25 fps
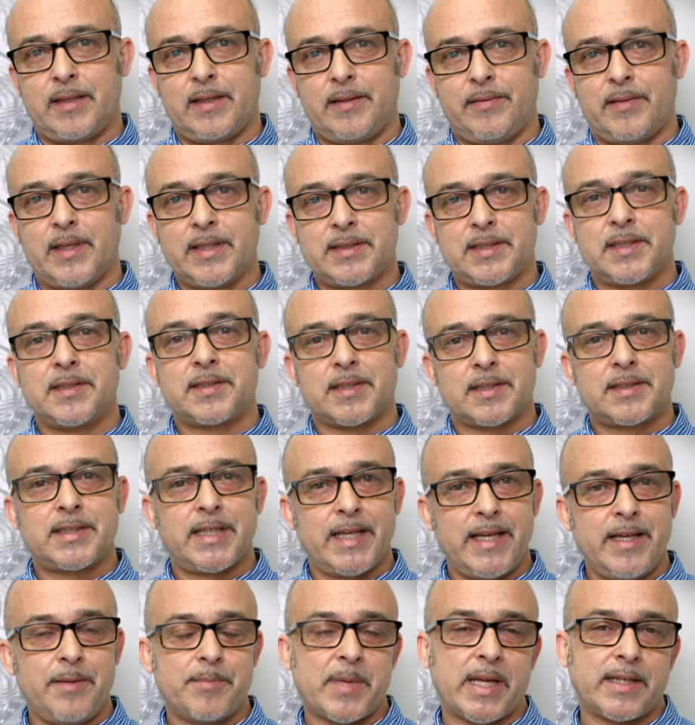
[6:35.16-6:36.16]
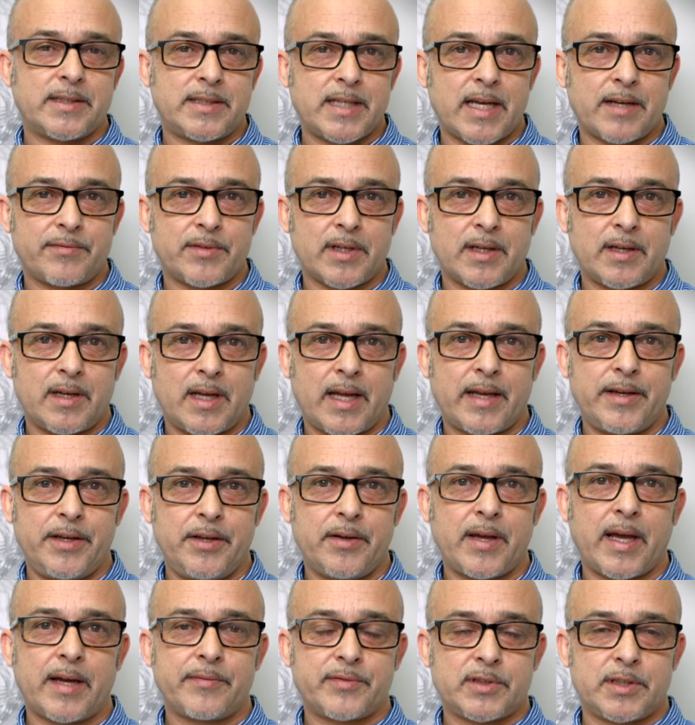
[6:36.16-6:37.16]
this is a team endeavour, and
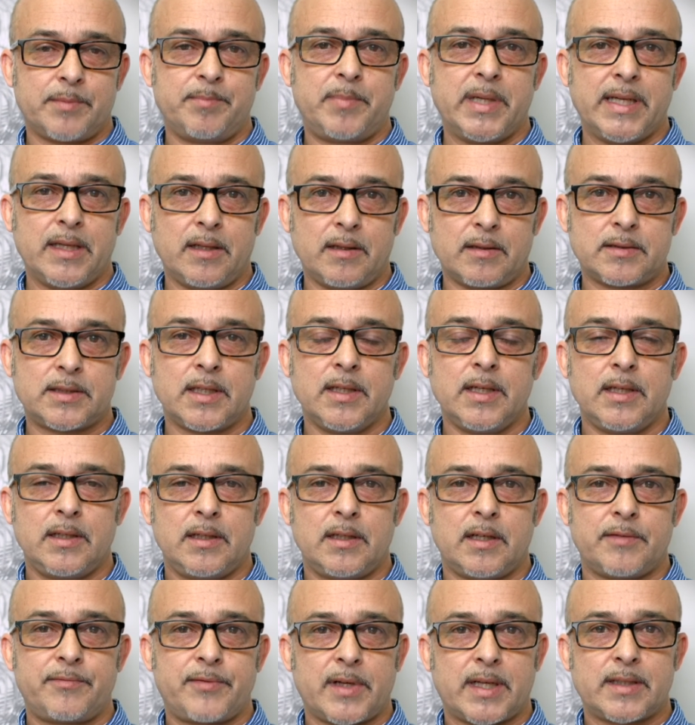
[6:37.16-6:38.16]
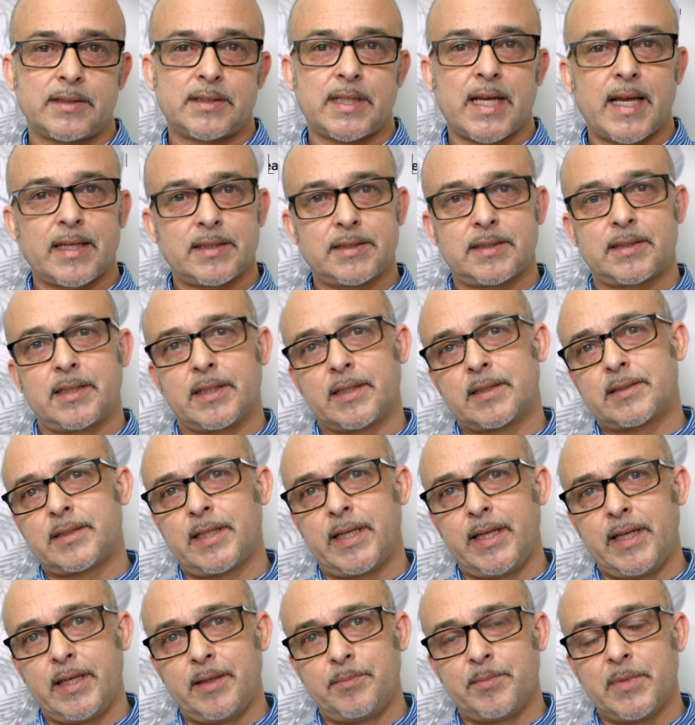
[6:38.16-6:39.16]
you have to build a fantastic
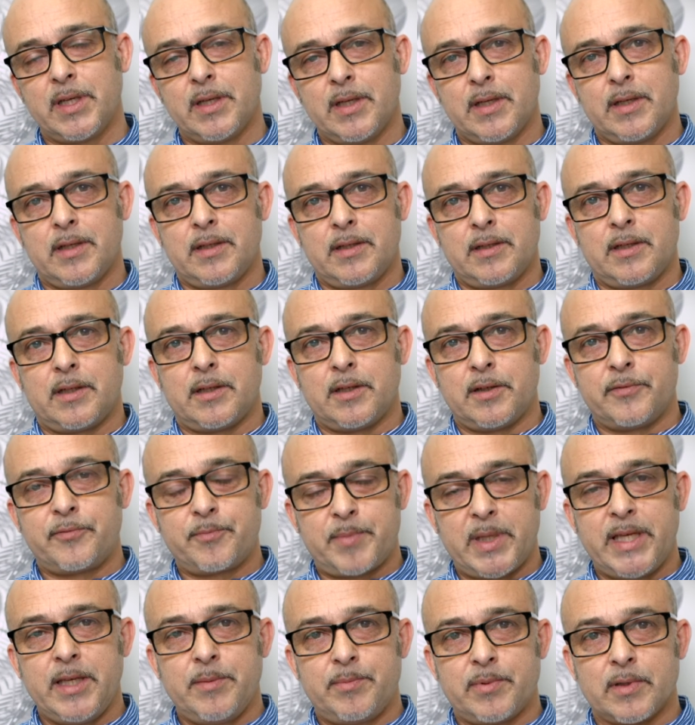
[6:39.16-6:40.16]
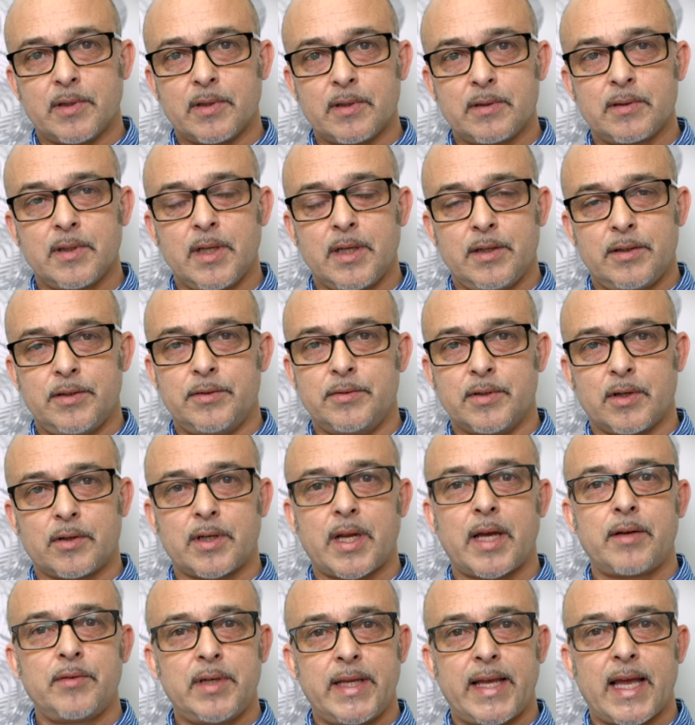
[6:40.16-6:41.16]
team of people who not
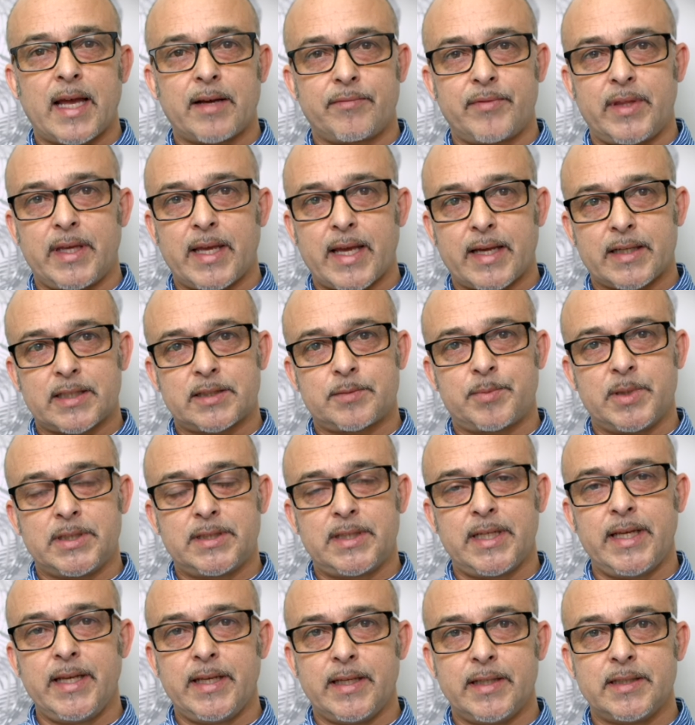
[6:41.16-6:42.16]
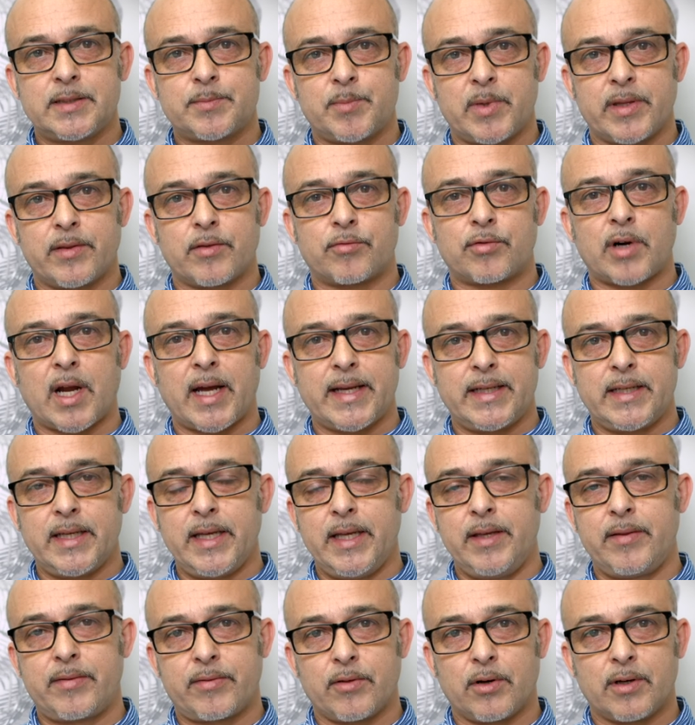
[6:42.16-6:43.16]
only have the expertise, but the right
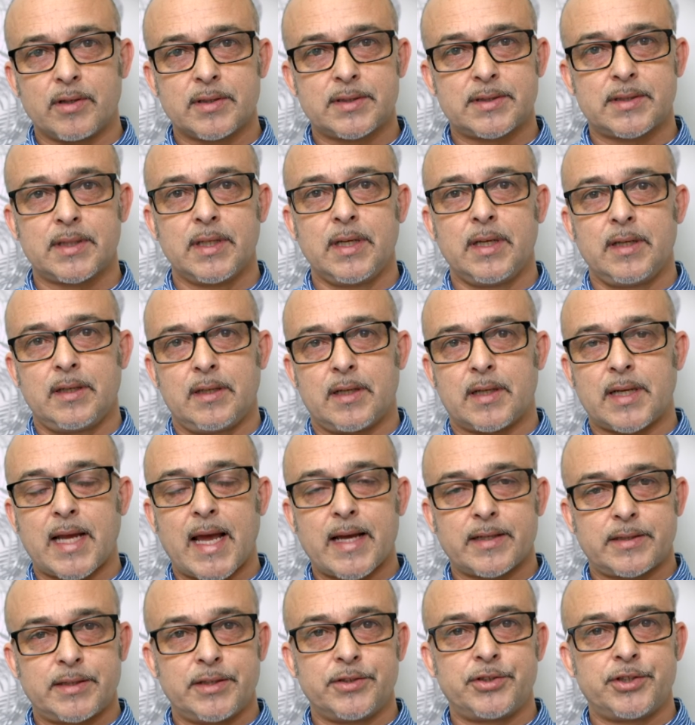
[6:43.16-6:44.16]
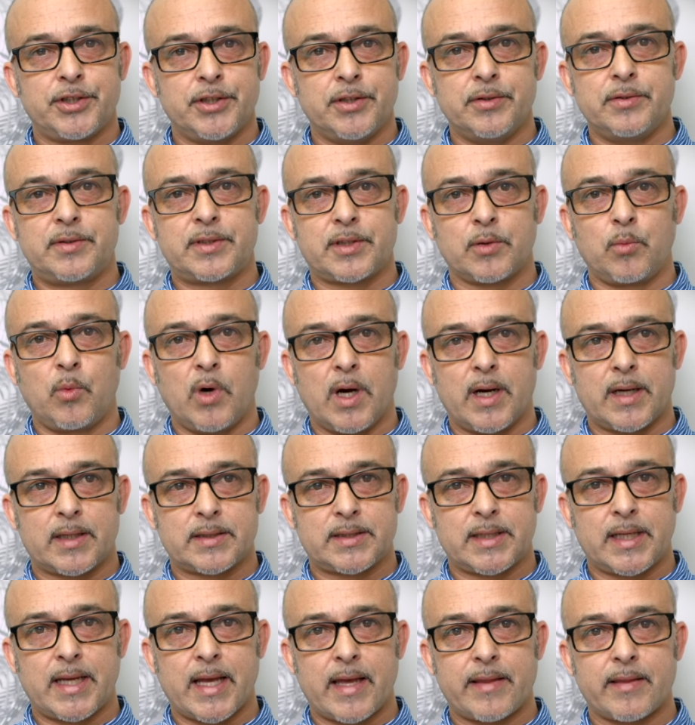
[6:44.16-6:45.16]
ethos and attitude to work
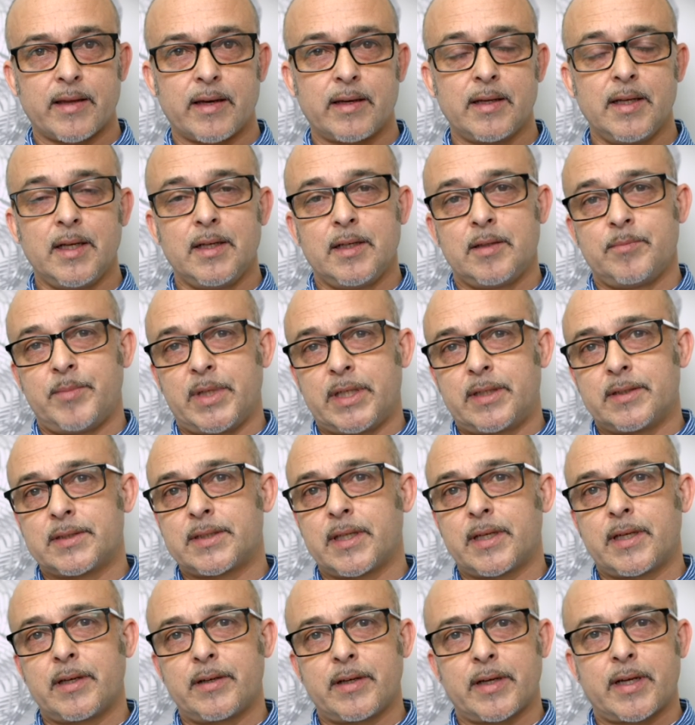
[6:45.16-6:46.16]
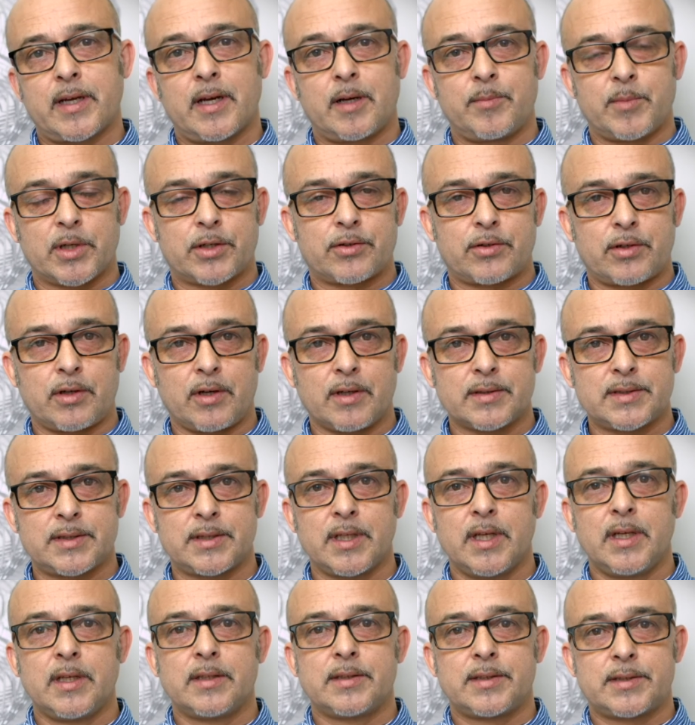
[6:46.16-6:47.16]
together, because they're going to come across
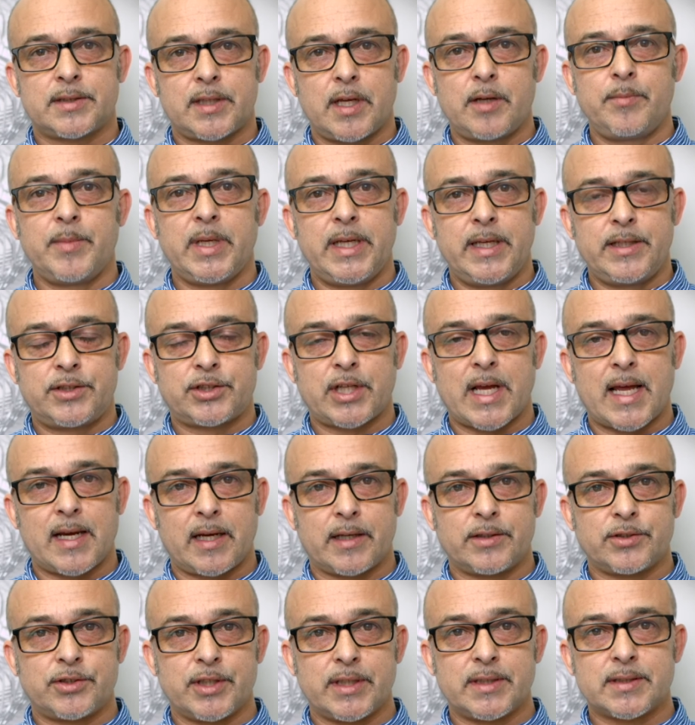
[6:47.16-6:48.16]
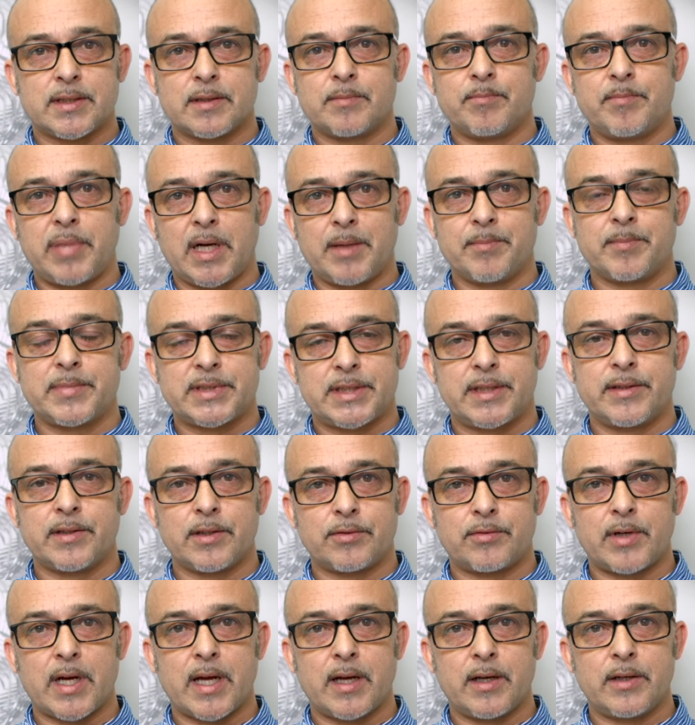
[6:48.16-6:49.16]
so many challenges and bumps in
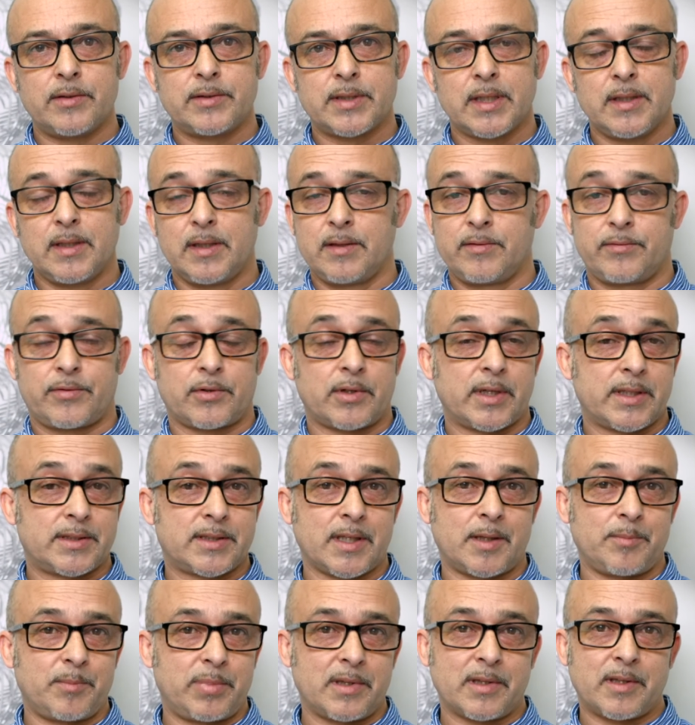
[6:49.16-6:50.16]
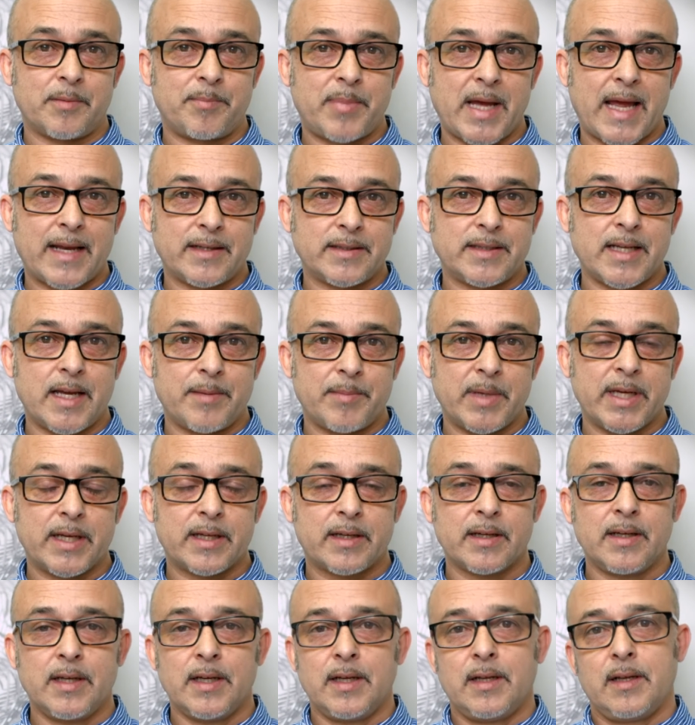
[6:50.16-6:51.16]
the road, for example, the
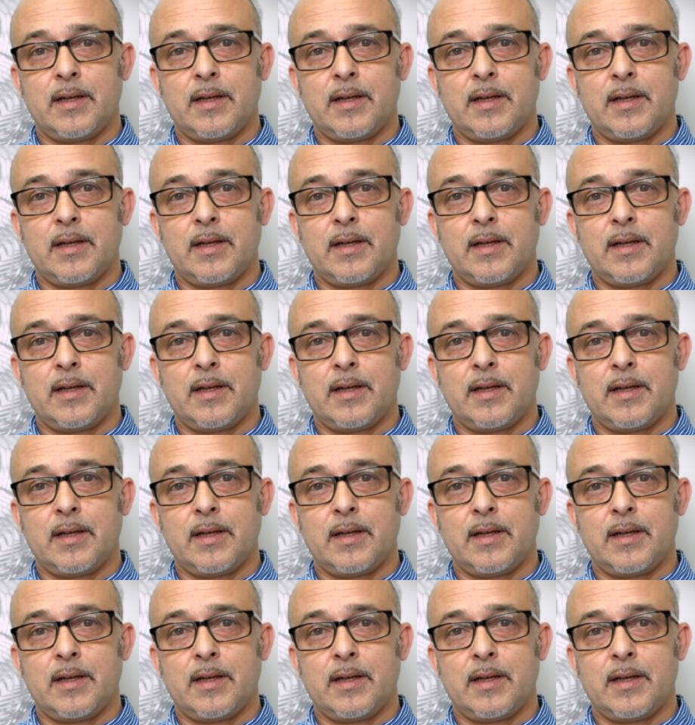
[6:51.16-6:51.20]
pandemic.